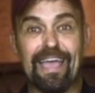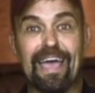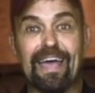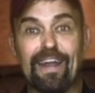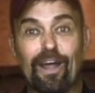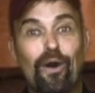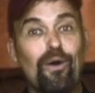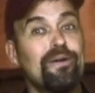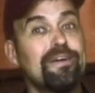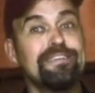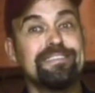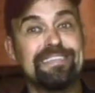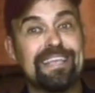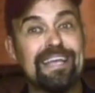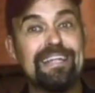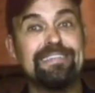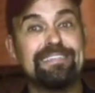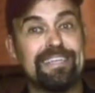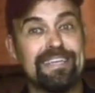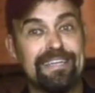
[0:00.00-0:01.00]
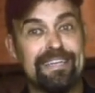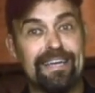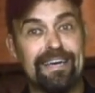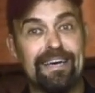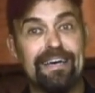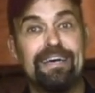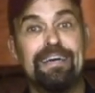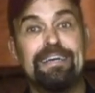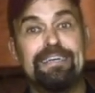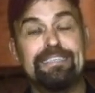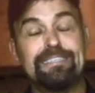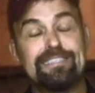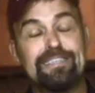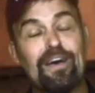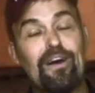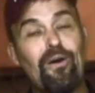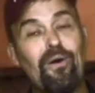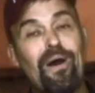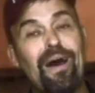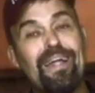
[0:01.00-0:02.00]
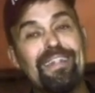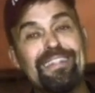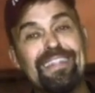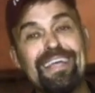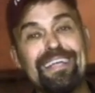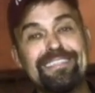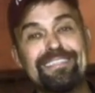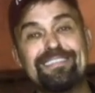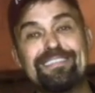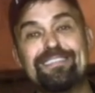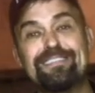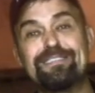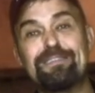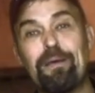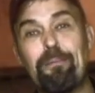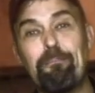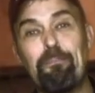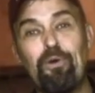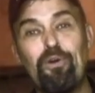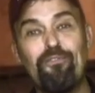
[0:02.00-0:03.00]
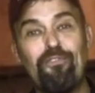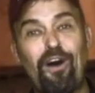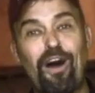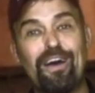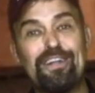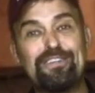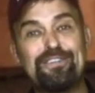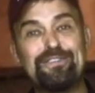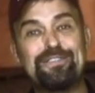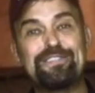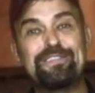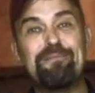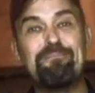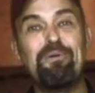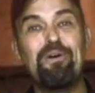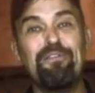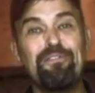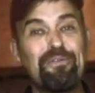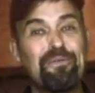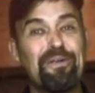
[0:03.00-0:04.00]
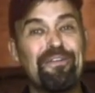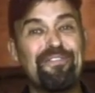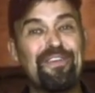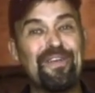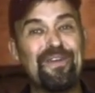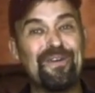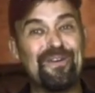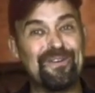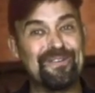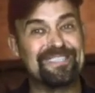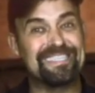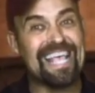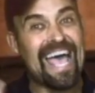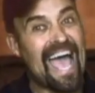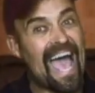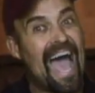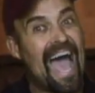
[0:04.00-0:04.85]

at OGA'S Cantina. So let's move on to some movie reviews.